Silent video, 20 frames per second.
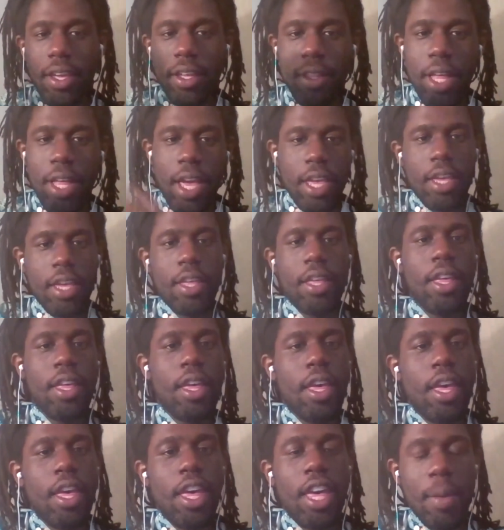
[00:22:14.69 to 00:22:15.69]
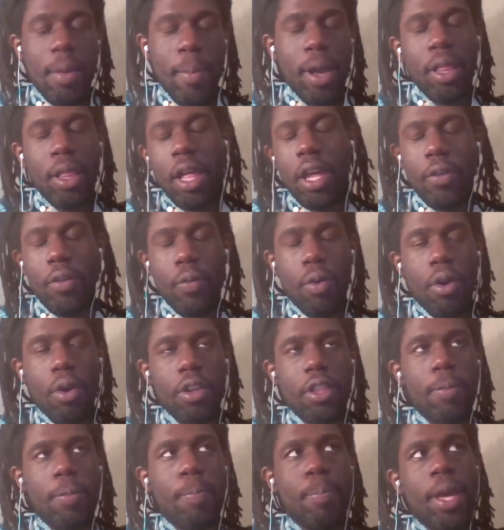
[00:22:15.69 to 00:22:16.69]
Like in my line of work,
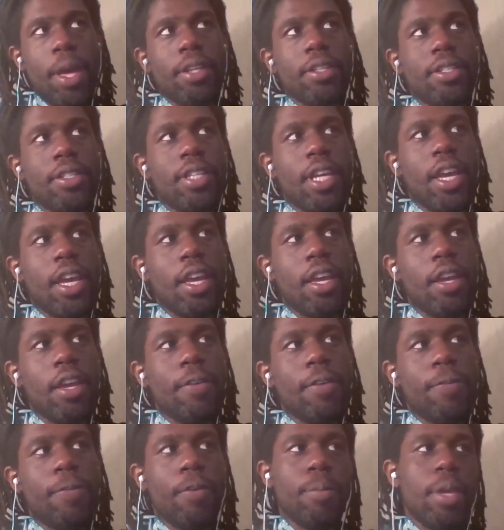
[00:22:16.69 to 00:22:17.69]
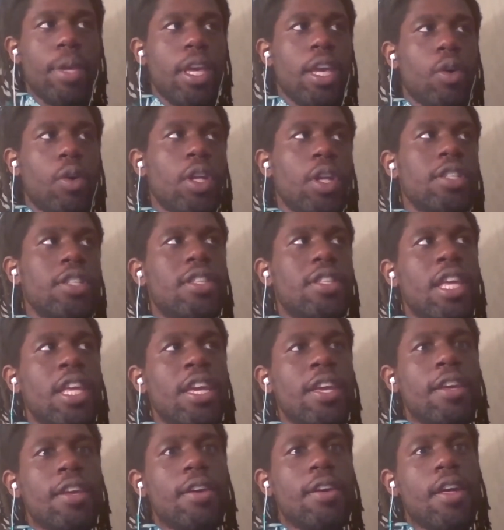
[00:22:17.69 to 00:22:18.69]
the best day for me, at least
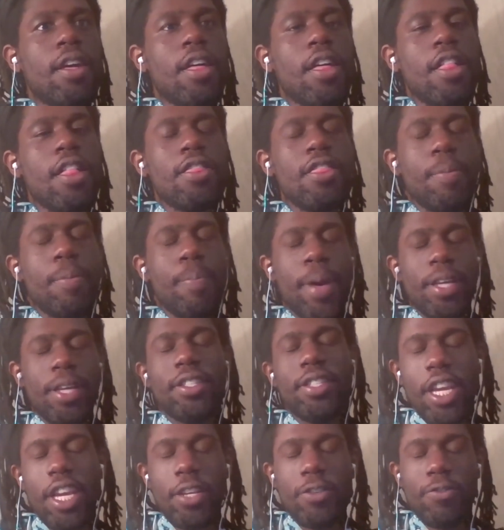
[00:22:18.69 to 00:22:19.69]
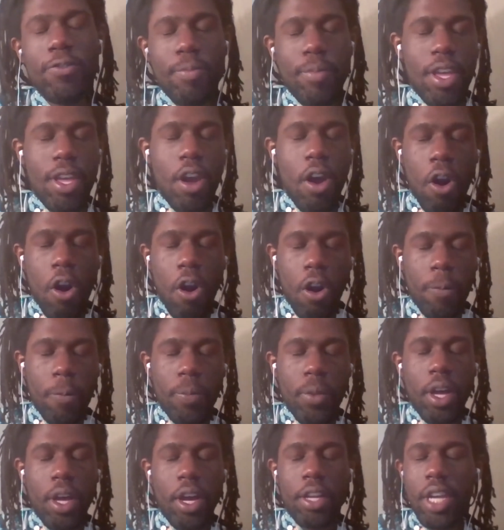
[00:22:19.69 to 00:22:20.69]
the best days for me are
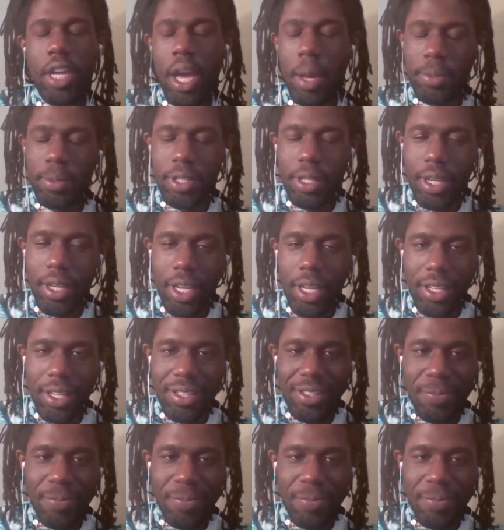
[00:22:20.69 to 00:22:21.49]
adoption days,